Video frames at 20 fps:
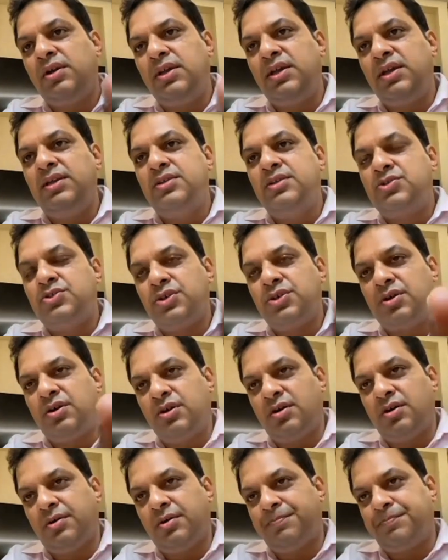each
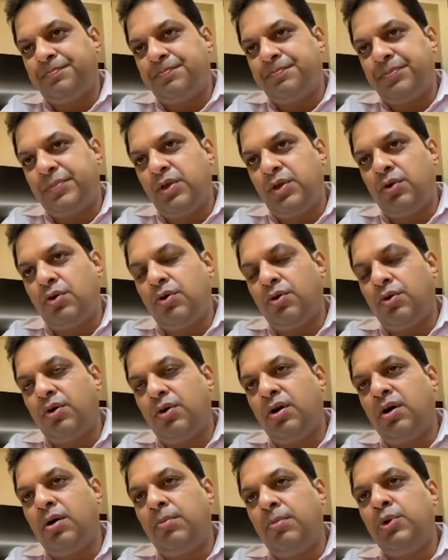
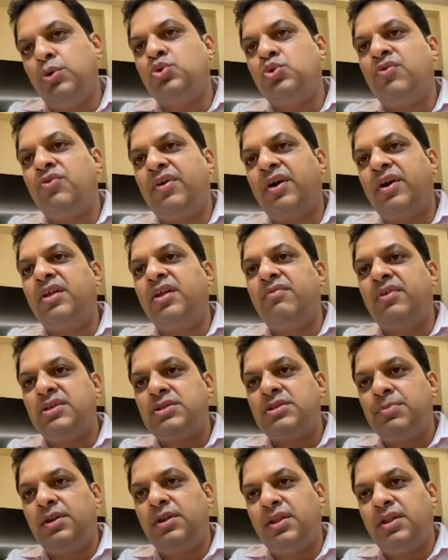mutual fund
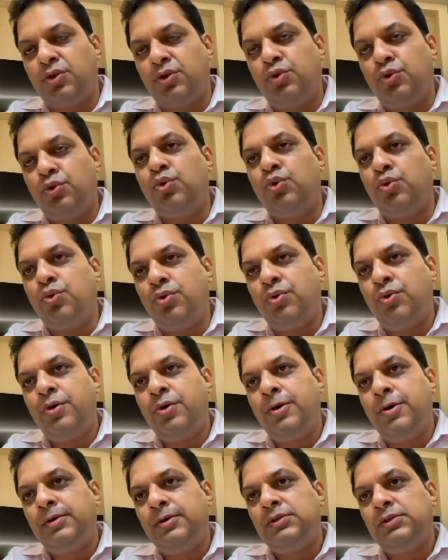investment that you do.
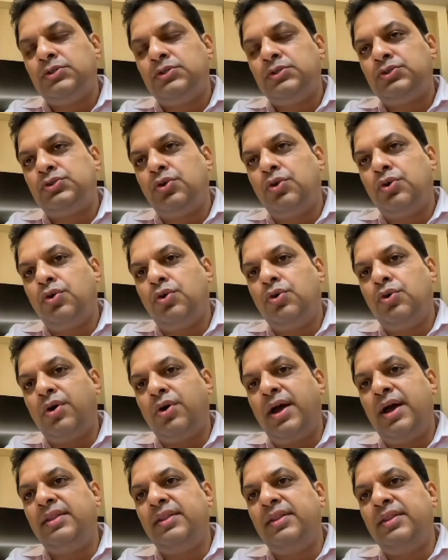So,
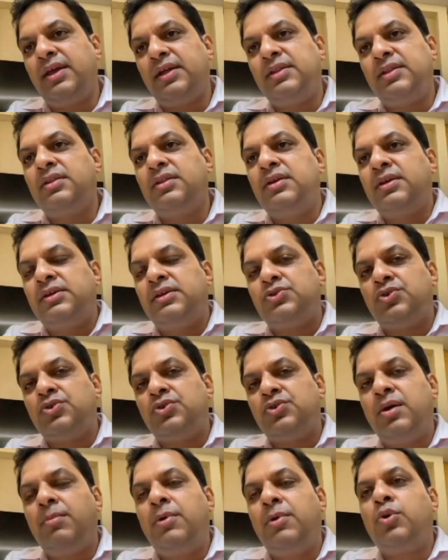and the other thing is you're
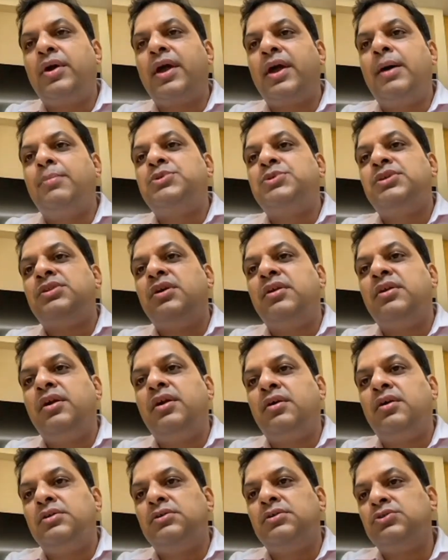able to capture the
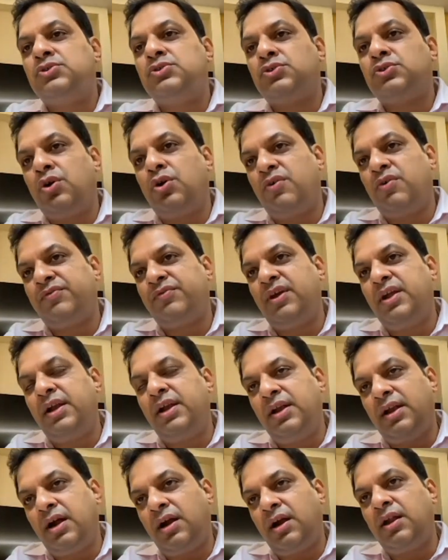returns of
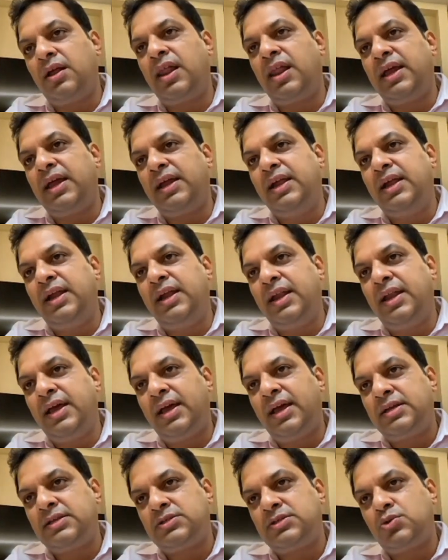the underlying
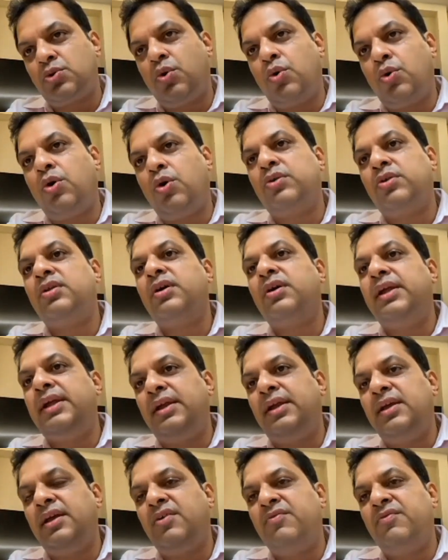index or the
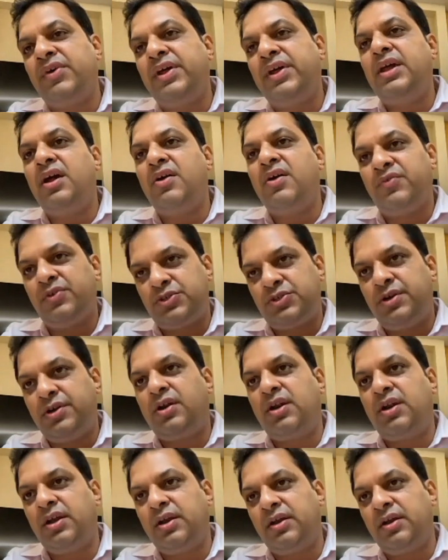ETF very
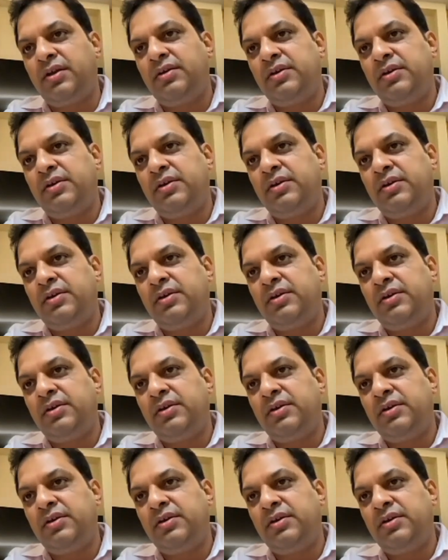efficiently.